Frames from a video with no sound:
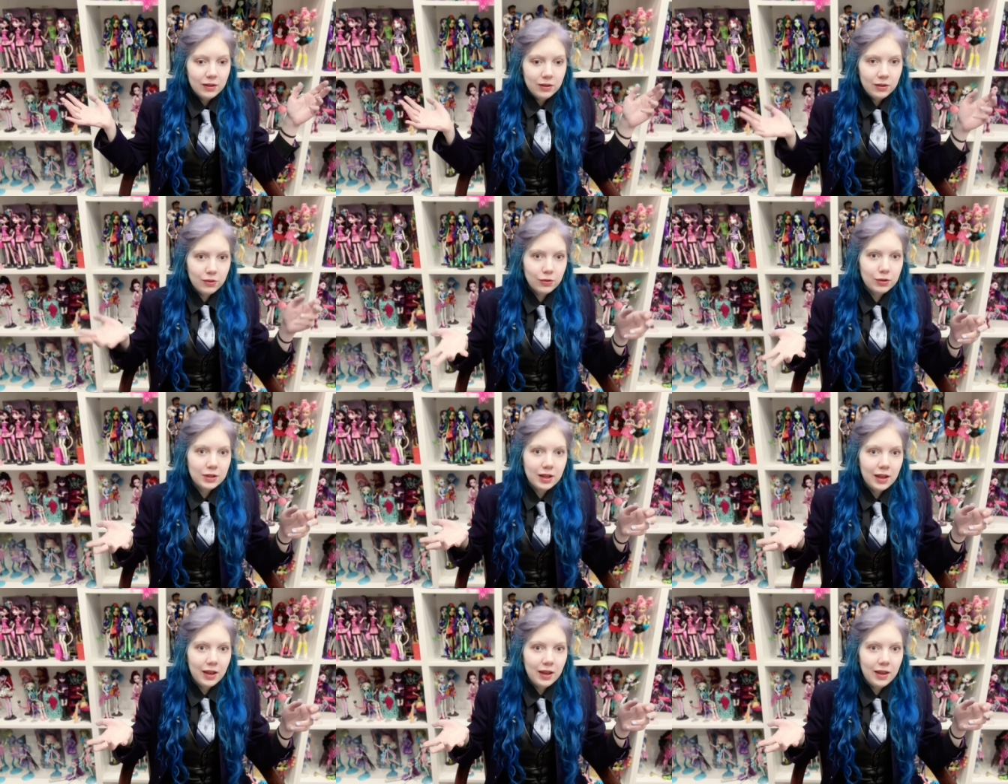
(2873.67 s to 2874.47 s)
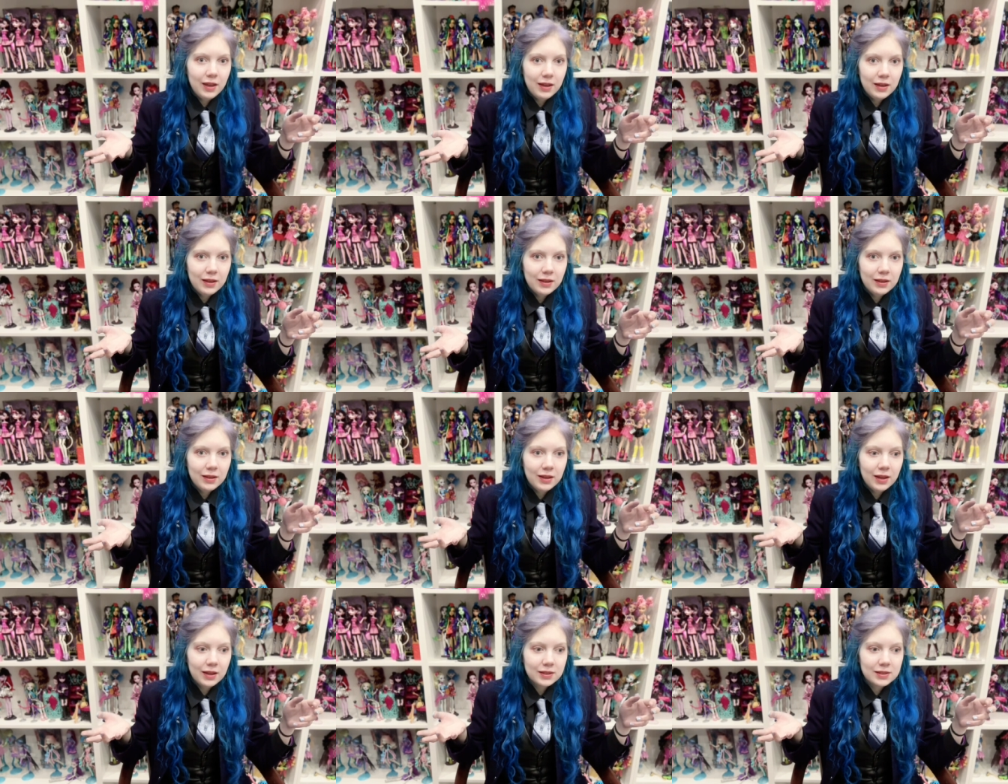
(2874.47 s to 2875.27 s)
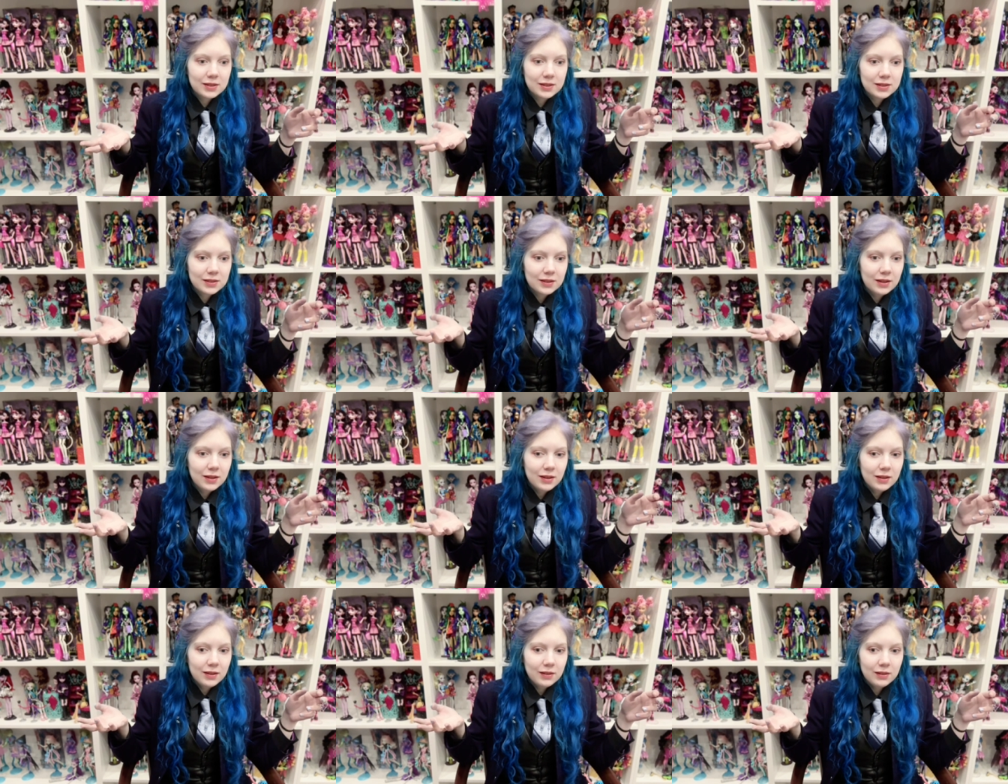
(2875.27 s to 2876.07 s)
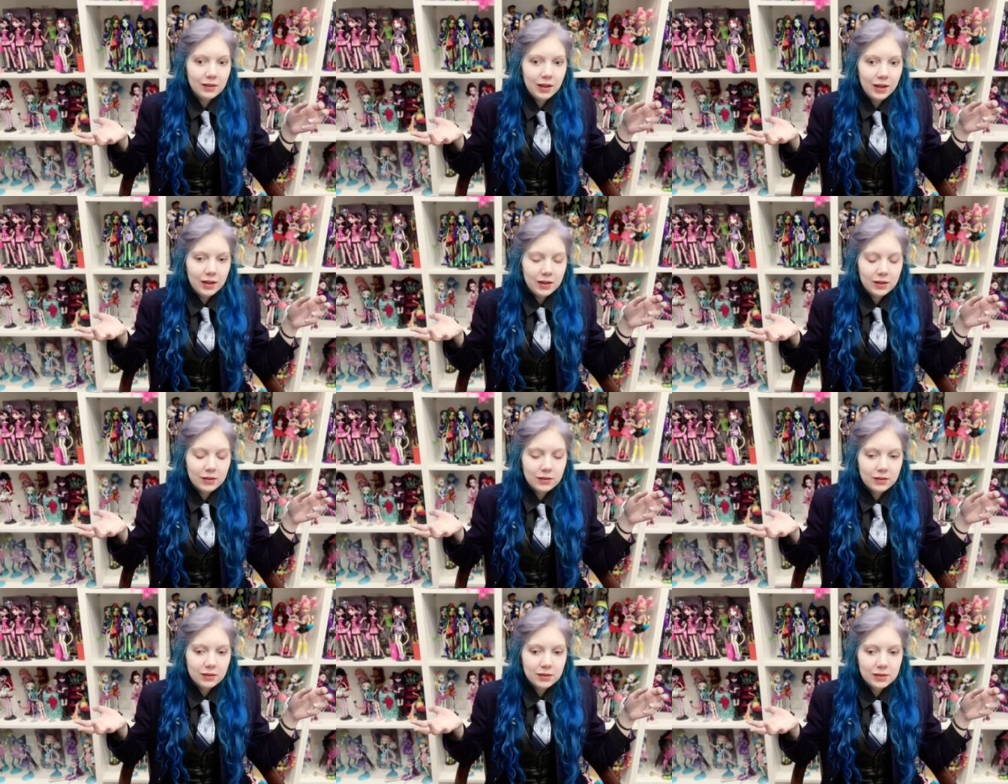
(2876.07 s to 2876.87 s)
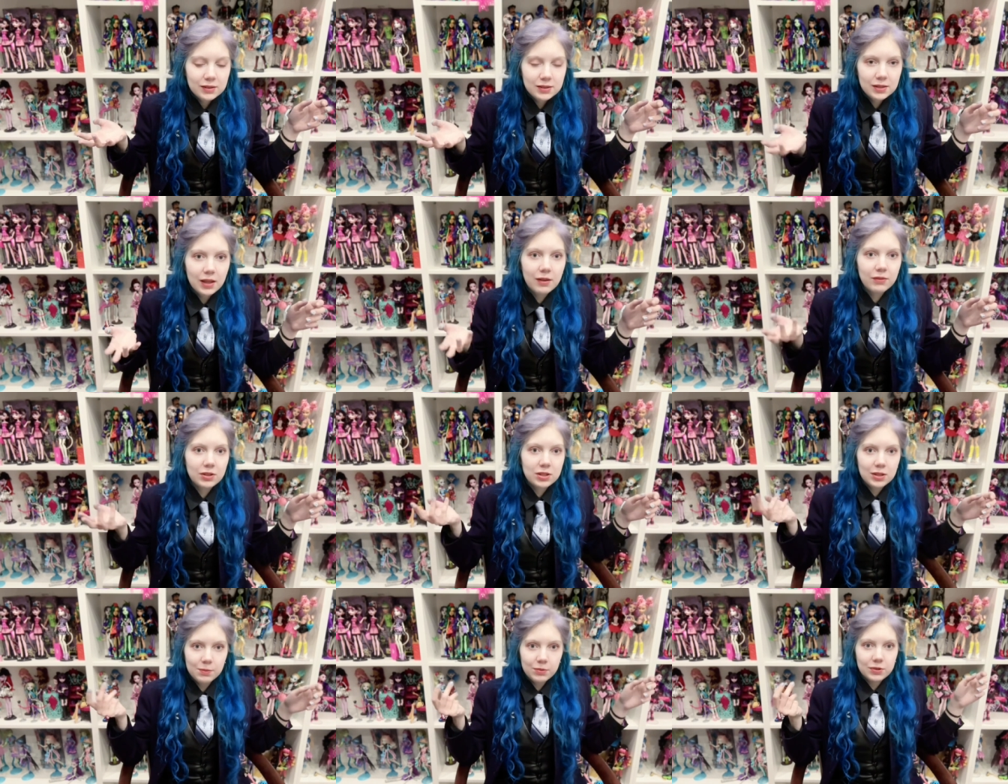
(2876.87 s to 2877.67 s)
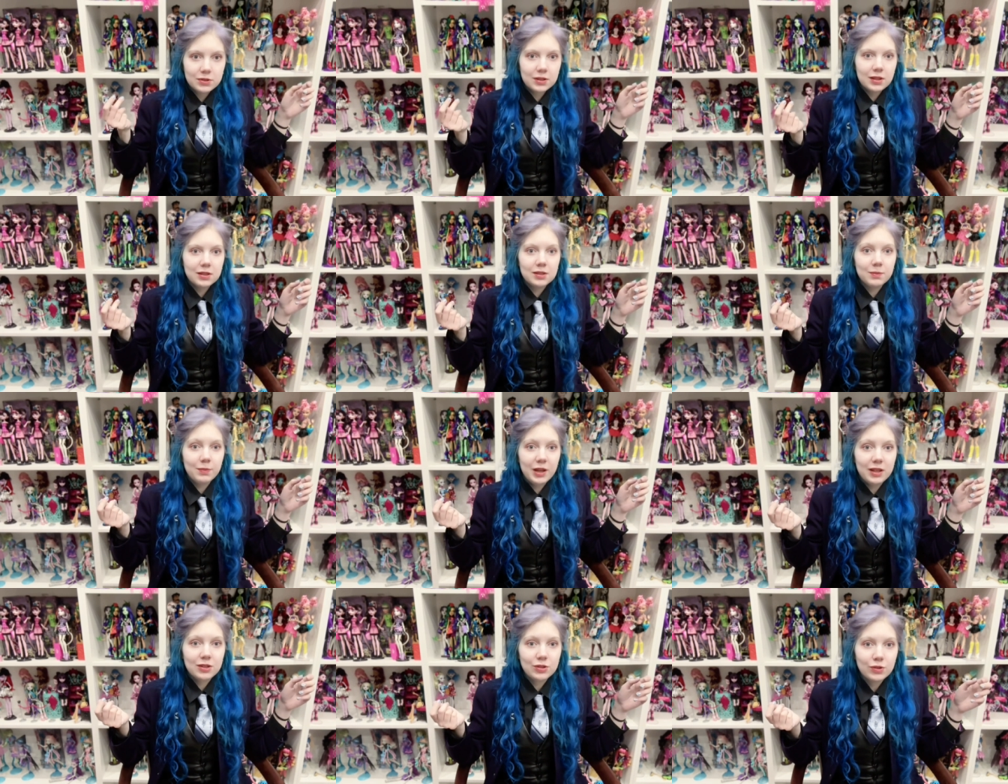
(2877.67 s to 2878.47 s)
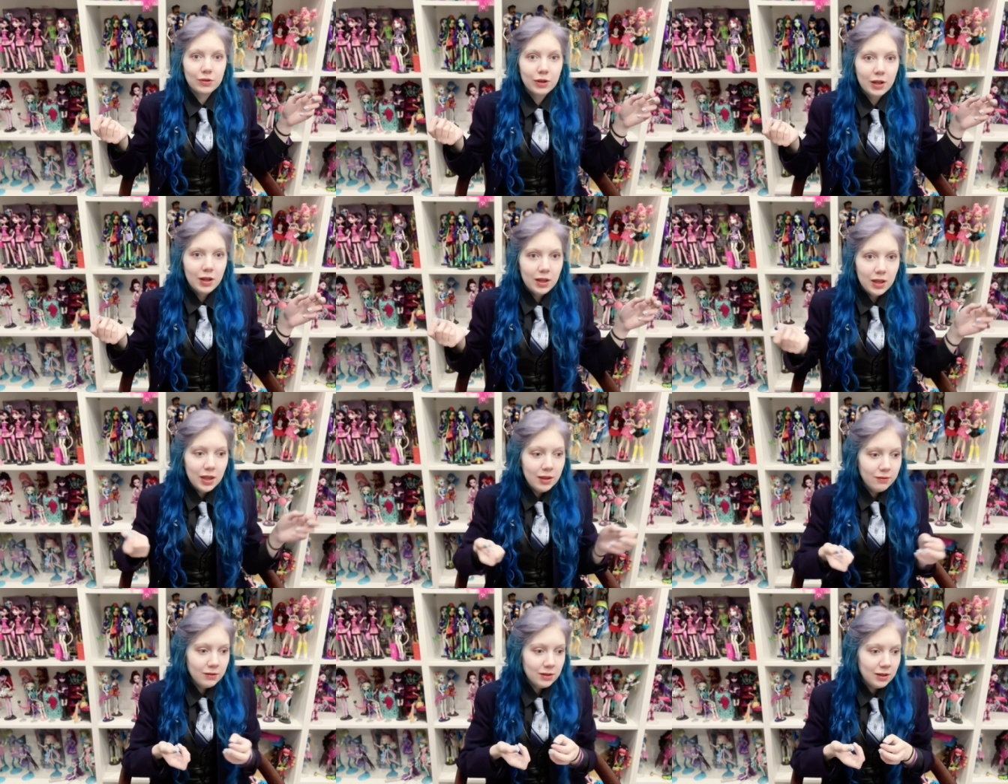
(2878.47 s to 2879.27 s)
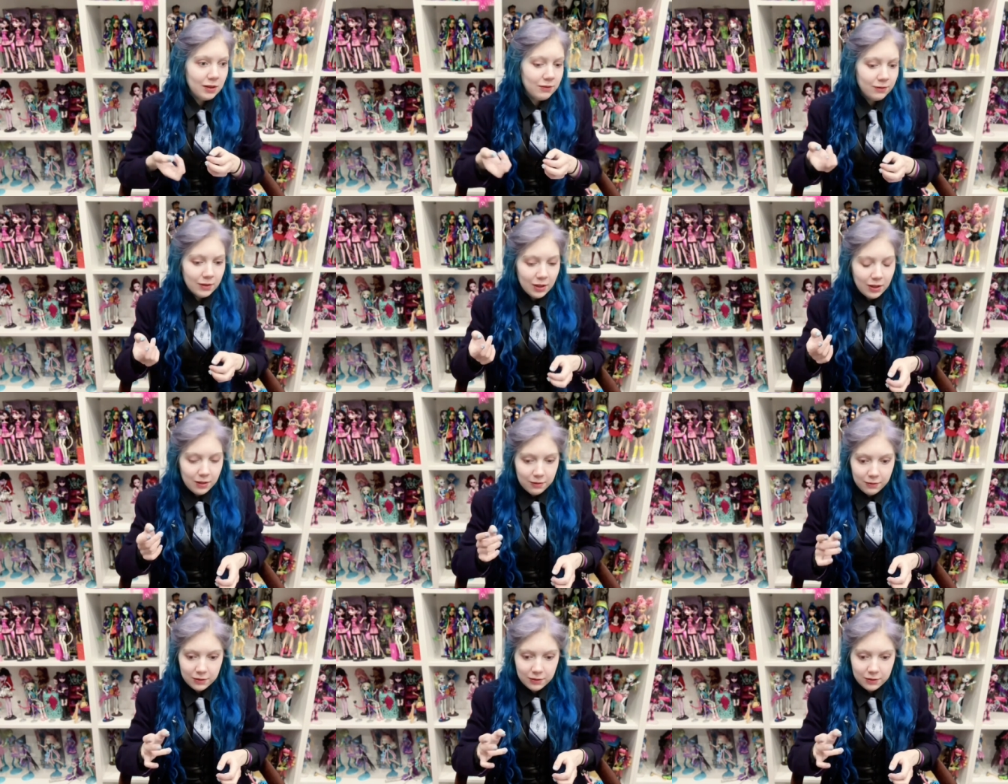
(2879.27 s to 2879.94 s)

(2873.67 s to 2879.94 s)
your day gets like 70% better even if there